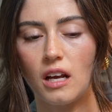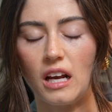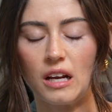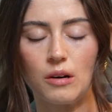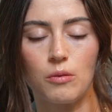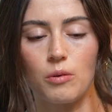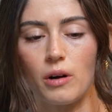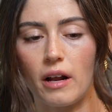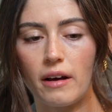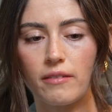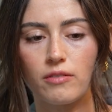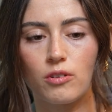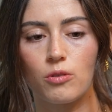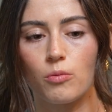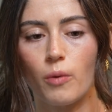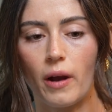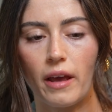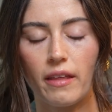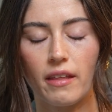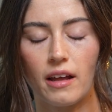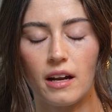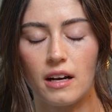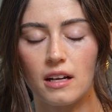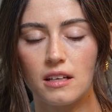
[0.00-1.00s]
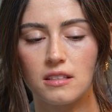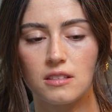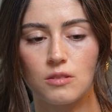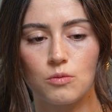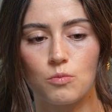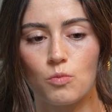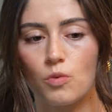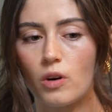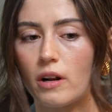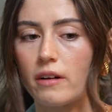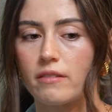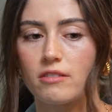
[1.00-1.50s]
in whatever way that is,
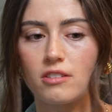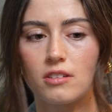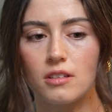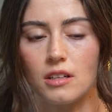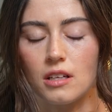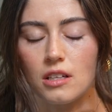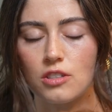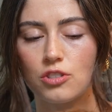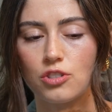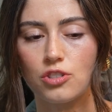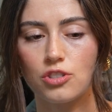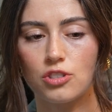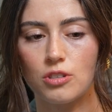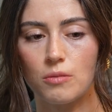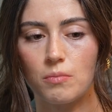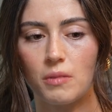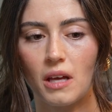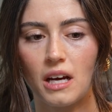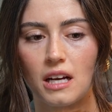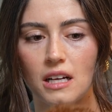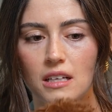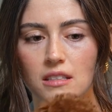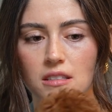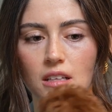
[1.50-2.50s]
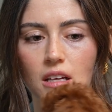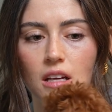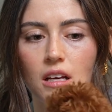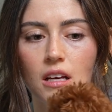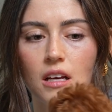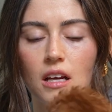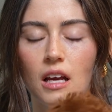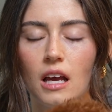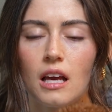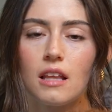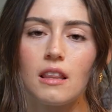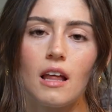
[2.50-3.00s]
in whatever relationship that is.
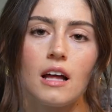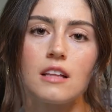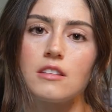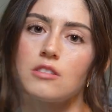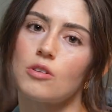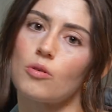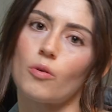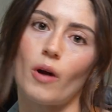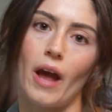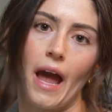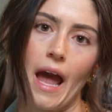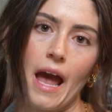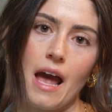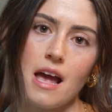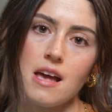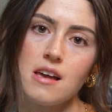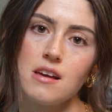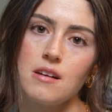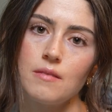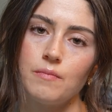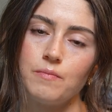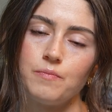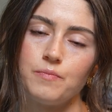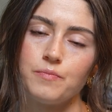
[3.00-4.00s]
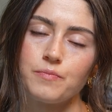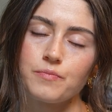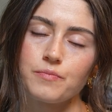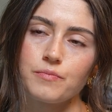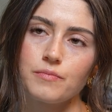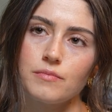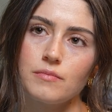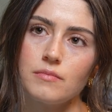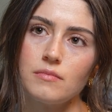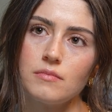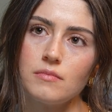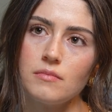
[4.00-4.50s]
And that's okay.
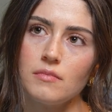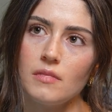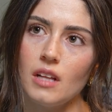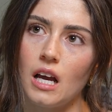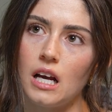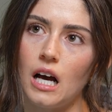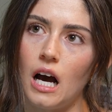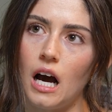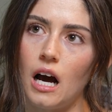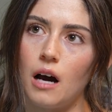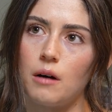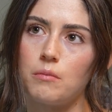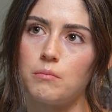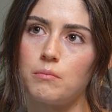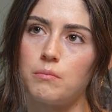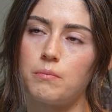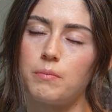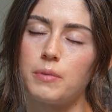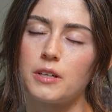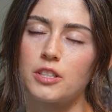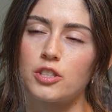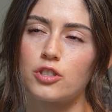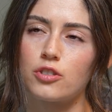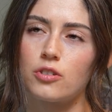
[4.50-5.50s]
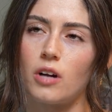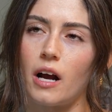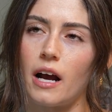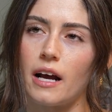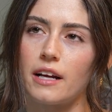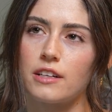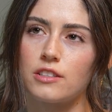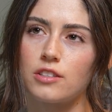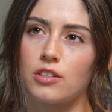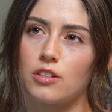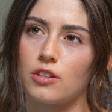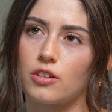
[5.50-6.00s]
But
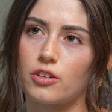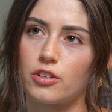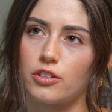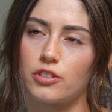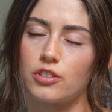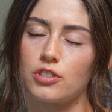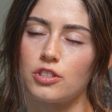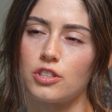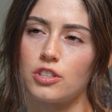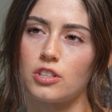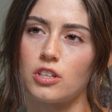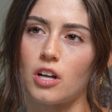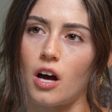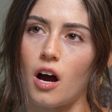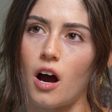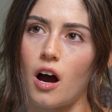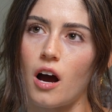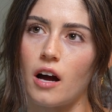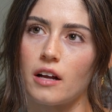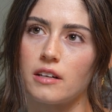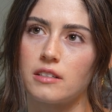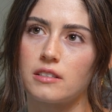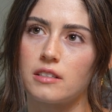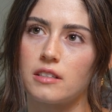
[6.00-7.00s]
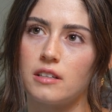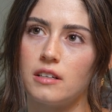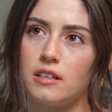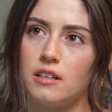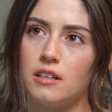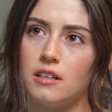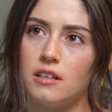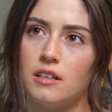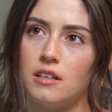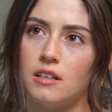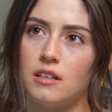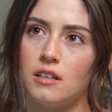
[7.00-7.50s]
trying to learn to not
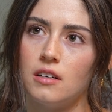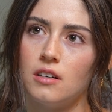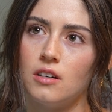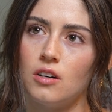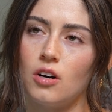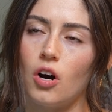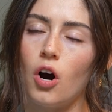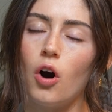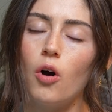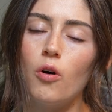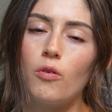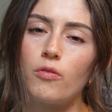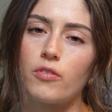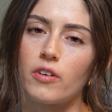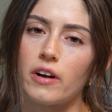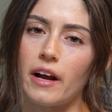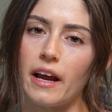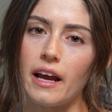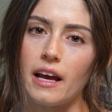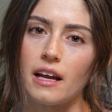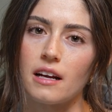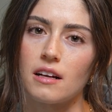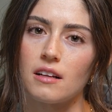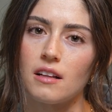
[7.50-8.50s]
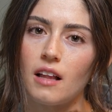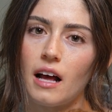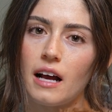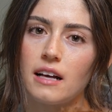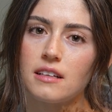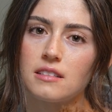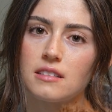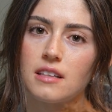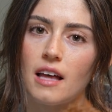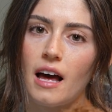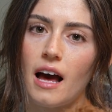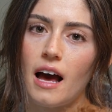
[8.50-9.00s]

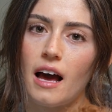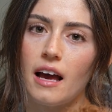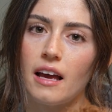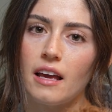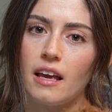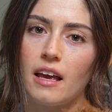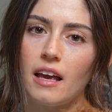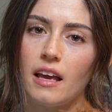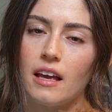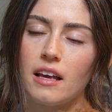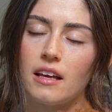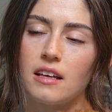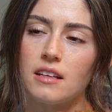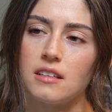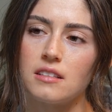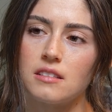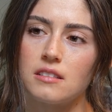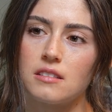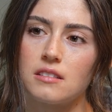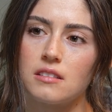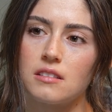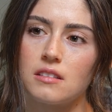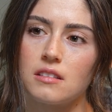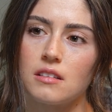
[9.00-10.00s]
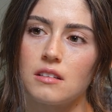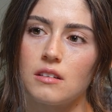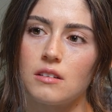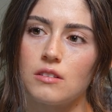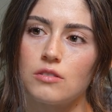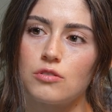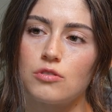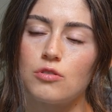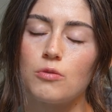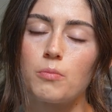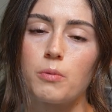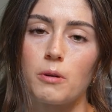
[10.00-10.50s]
overanalyze that is
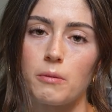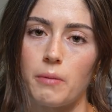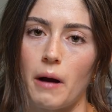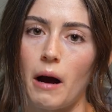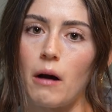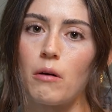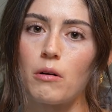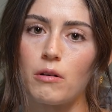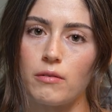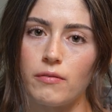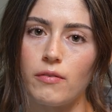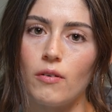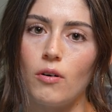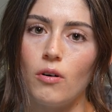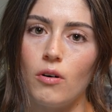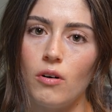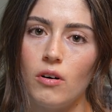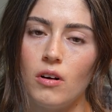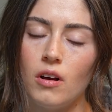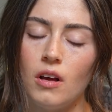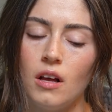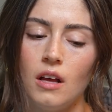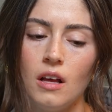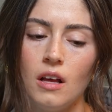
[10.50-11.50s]
super powerful.